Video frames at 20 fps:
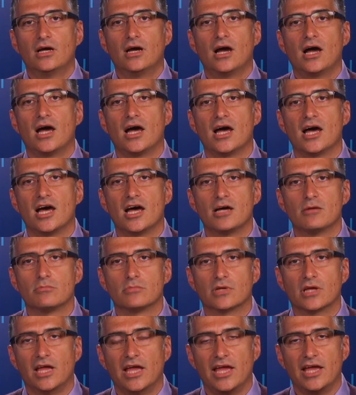
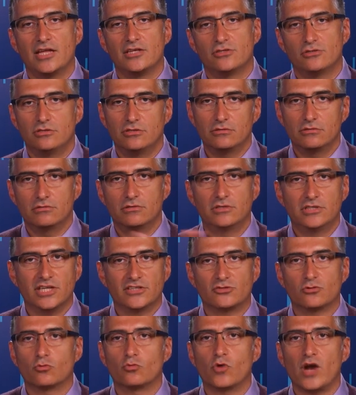and you get
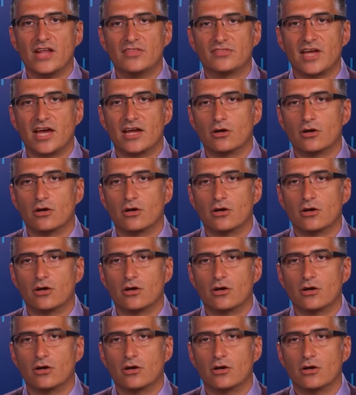to rate